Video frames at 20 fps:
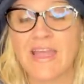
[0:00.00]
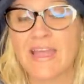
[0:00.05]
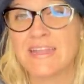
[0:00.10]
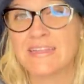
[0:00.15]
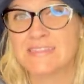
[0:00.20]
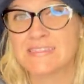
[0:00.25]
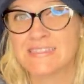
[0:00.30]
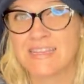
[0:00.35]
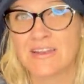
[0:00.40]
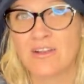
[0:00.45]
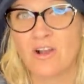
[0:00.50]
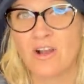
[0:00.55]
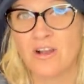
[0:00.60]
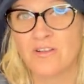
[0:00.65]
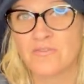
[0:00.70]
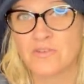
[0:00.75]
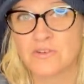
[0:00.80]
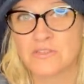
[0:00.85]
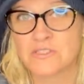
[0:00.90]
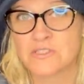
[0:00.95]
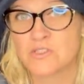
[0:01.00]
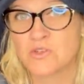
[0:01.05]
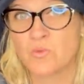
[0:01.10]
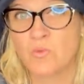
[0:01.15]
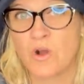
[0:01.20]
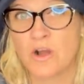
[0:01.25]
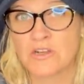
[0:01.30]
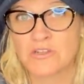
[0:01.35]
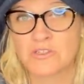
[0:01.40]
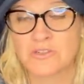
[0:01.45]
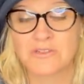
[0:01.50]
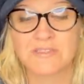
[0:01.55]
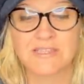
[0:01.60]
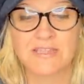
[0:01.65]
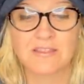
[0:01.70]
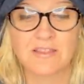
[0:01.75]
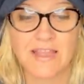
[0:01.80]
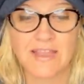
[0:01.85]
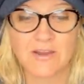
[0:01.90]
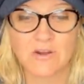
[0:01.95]
and sent offers to watchers
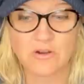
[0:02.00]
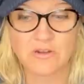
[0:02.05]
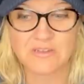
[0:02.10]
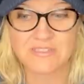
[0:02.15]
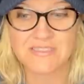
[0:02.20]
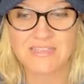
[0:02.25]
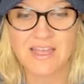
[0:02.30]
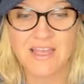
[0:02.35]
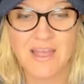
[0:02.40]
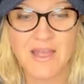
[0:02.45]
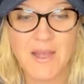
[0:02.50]
and likers.